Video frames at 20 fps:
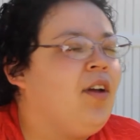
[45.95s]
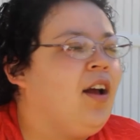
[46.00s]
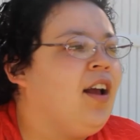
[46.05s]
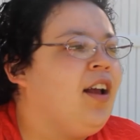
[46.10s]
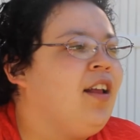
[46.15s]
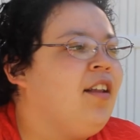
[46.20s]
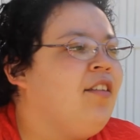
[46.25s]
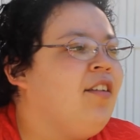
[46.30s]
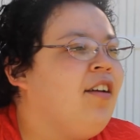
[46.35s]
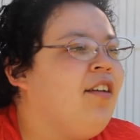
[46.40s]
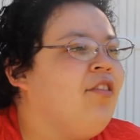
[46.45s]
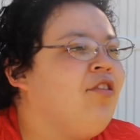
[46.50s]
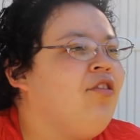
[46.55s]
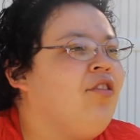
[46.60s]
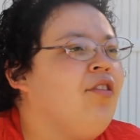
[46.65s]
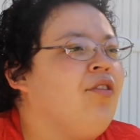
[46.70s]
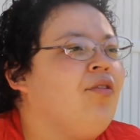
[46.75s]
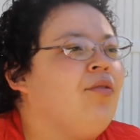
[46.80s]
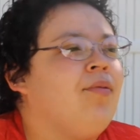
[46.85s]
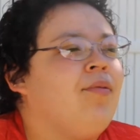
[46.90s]
I can tell
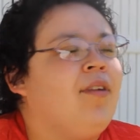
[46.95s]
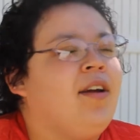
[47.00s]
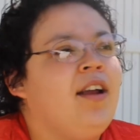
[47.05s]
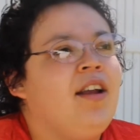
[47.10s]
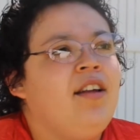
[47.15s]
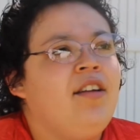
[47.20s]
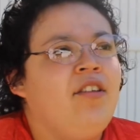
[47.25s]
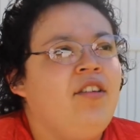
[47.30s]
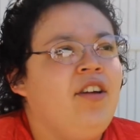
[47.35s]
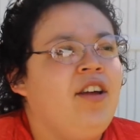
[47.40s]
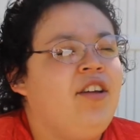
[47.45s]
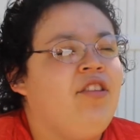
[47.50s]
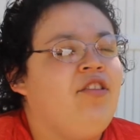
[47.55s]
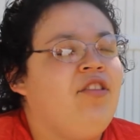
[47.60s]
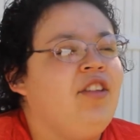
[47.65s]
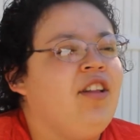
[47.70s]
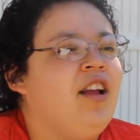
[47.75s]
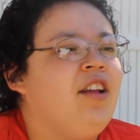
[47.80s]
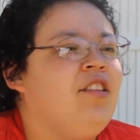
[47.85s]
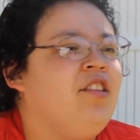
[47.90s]
she was friendly,
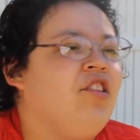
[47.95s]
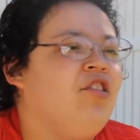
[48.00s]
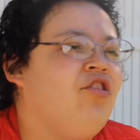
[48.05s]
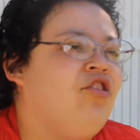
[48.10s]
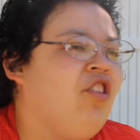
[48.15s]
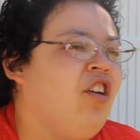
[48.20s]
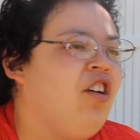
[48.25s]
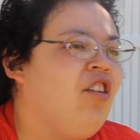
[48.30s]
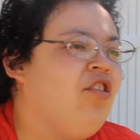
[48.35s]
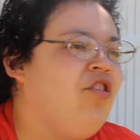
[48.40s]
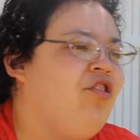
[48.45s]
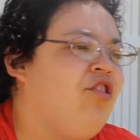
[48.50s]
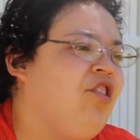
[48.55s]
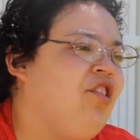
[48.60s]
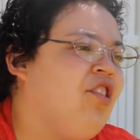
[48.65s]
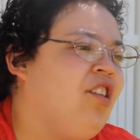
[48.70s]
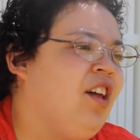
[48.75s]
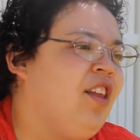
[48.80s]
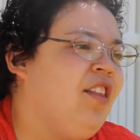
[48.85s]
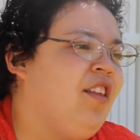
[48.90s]
she liked to joke,
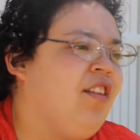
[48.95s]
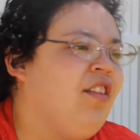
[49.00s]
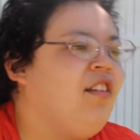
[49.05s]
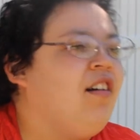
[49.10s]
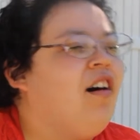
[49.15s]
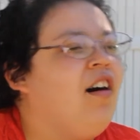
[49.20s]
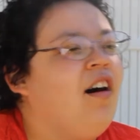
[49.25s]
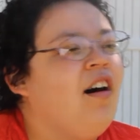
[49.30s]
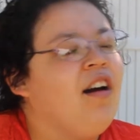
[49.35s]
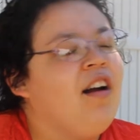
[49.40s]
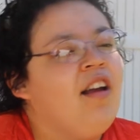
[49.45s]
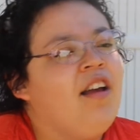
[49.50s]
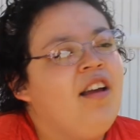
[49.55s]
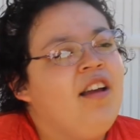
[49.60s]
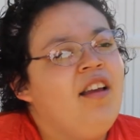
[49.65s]
she liked to talk.